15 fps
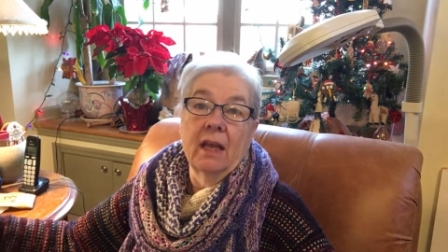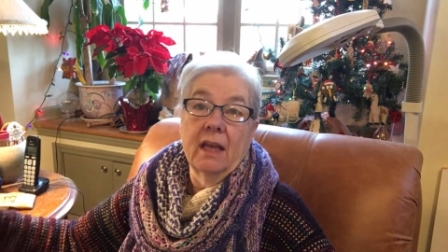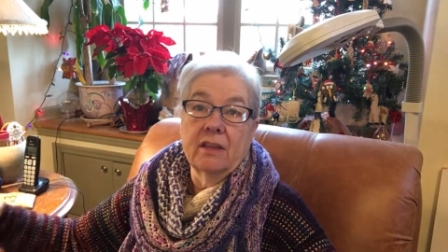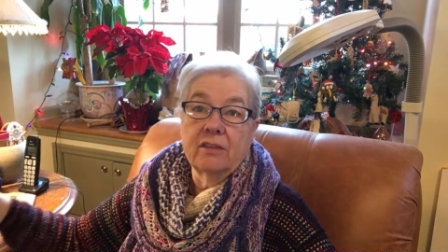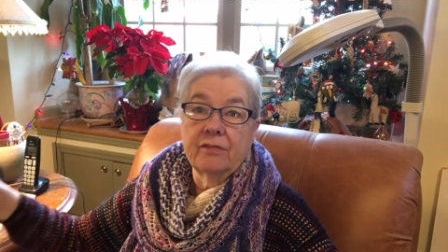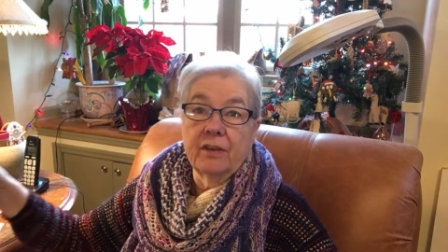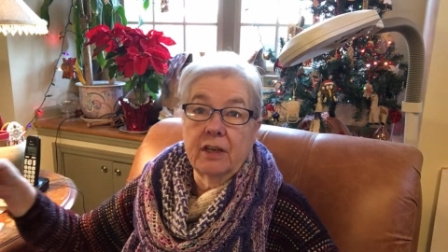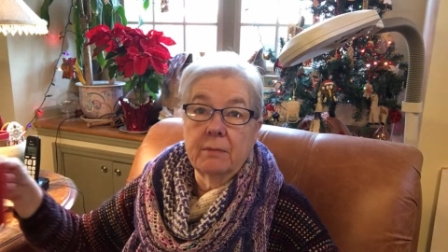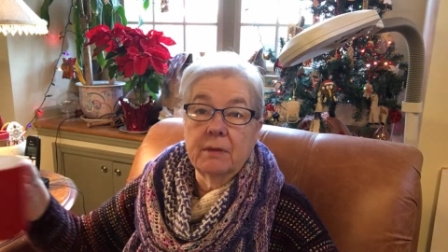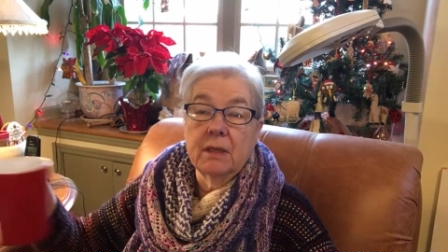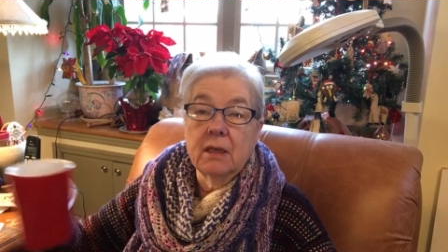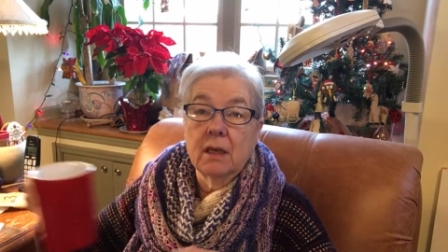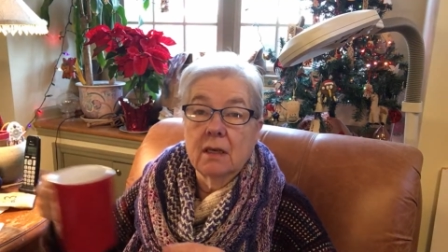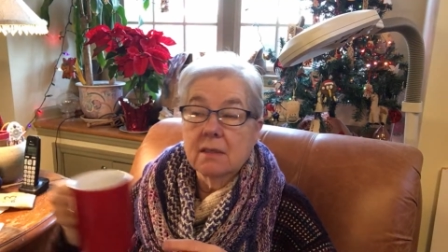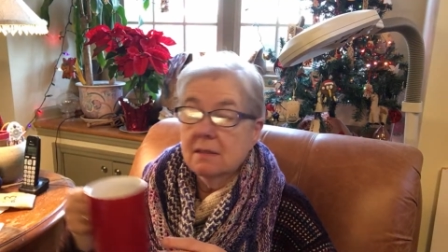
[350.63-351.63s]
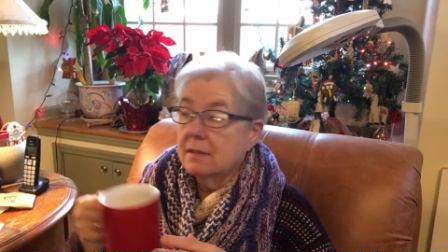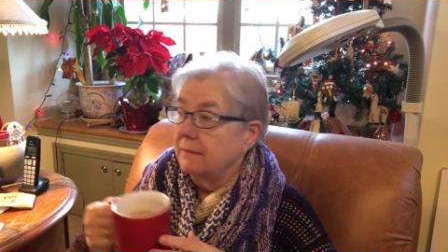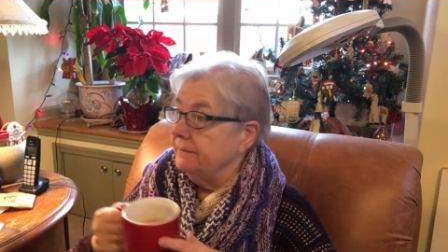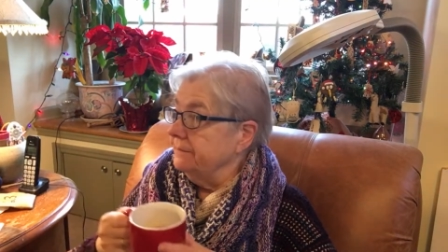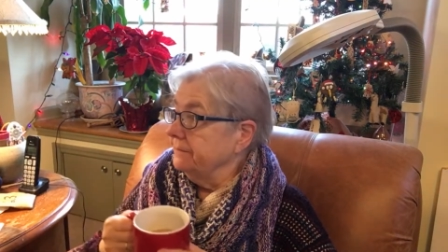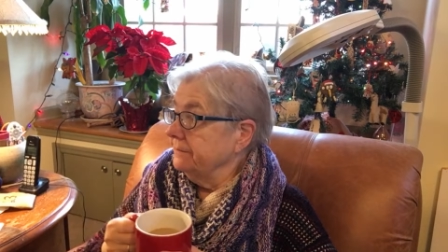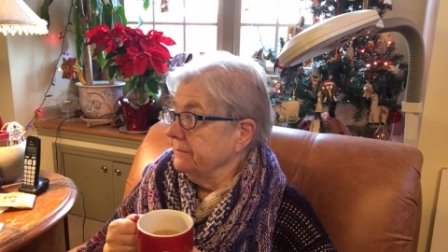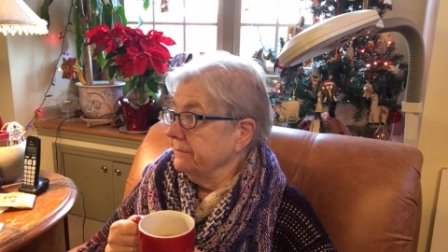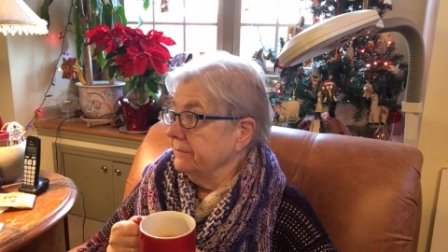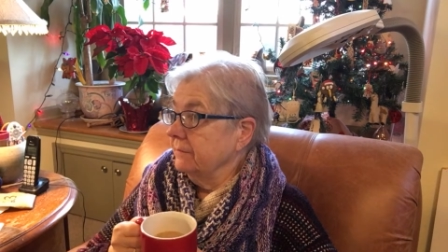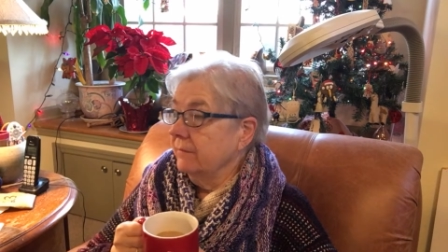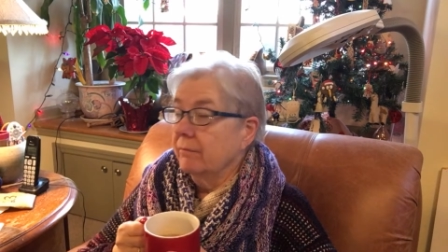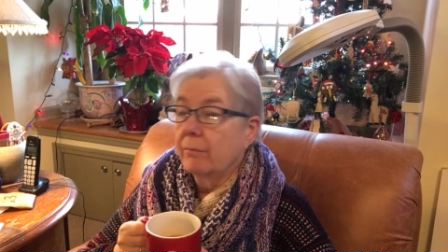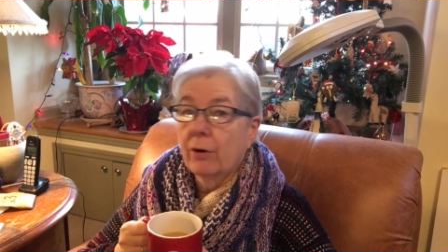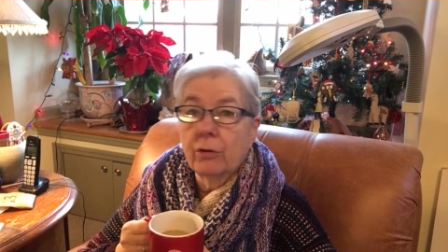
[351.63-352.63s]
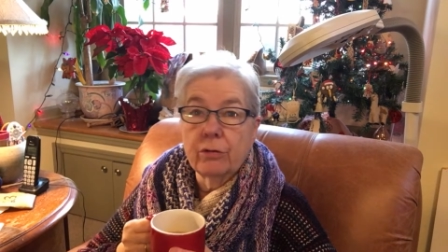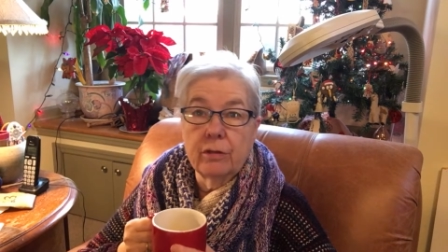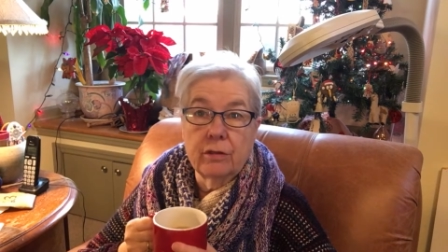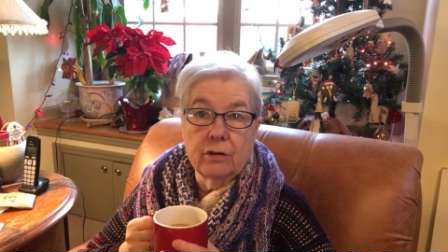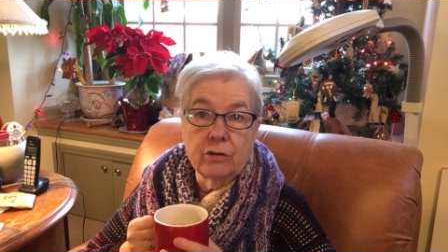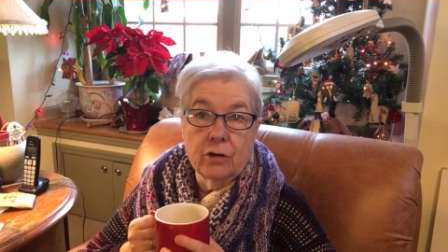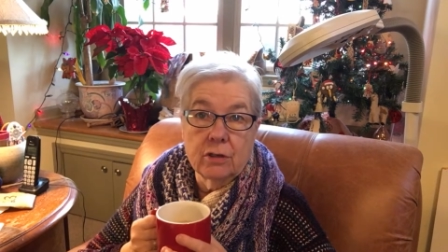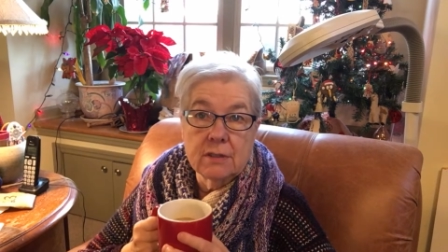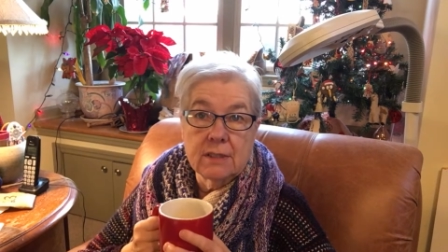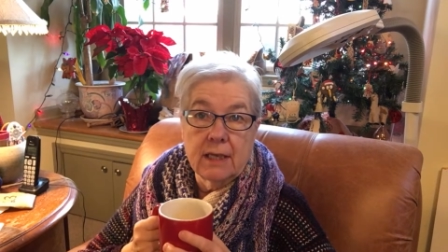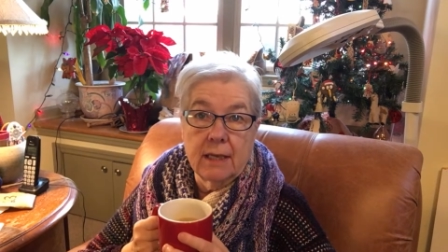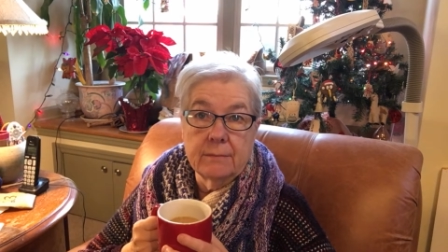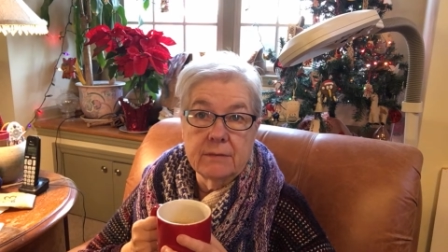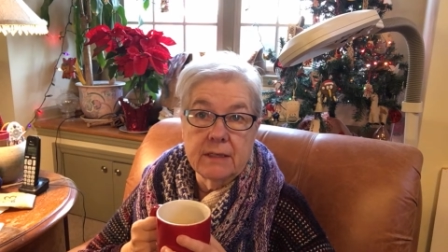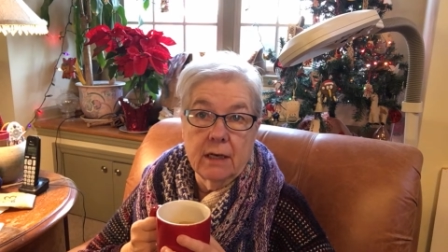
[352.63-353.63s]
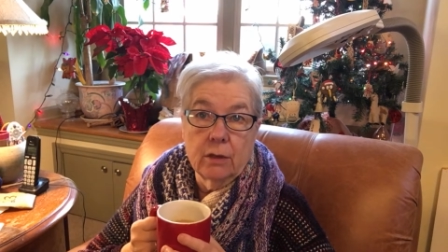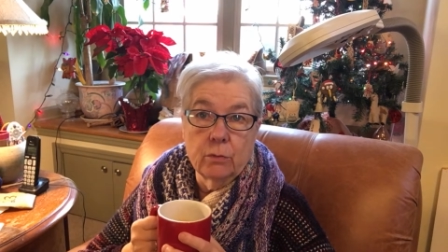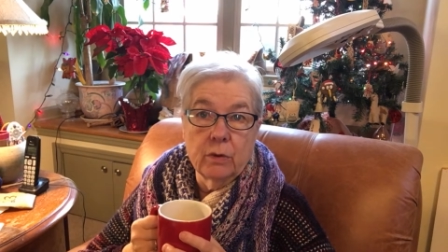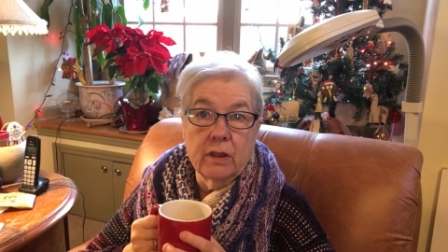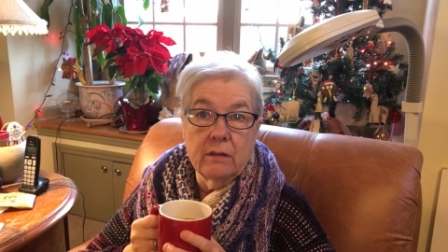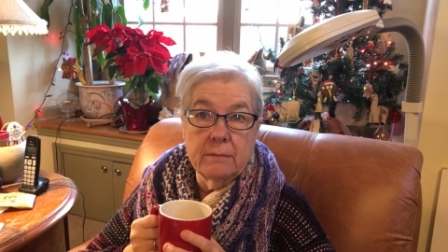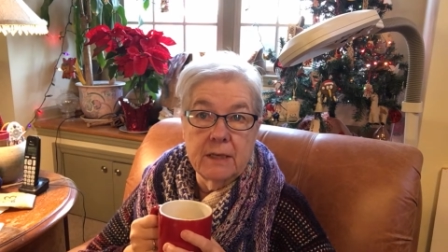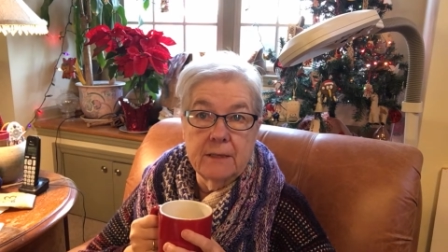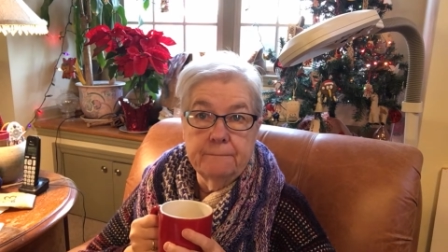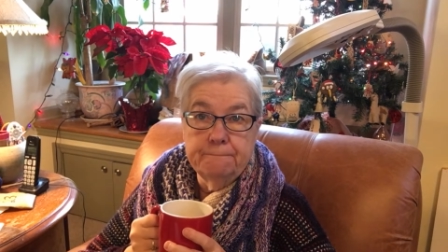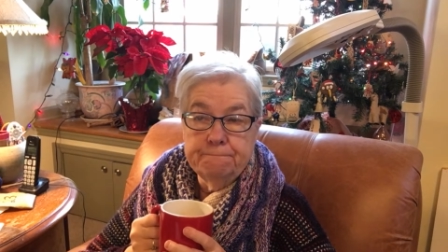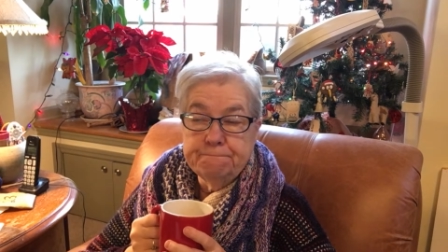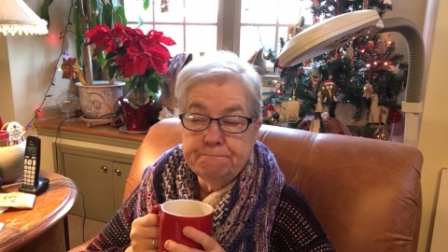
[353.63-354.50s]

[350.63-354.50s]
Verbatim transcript: It's funny because both of the dogs came down with me.